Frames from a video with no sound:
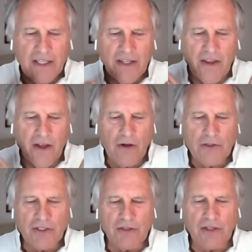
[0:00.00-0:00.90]

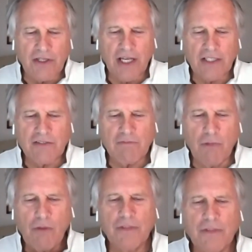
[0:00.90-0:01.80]
those are the kinds of
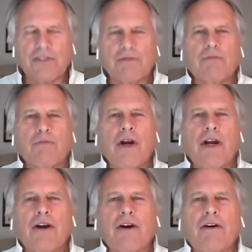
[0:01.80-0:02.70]
moments
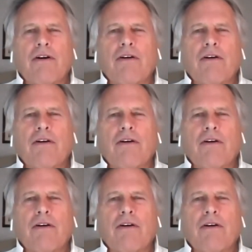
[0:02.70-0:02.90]
where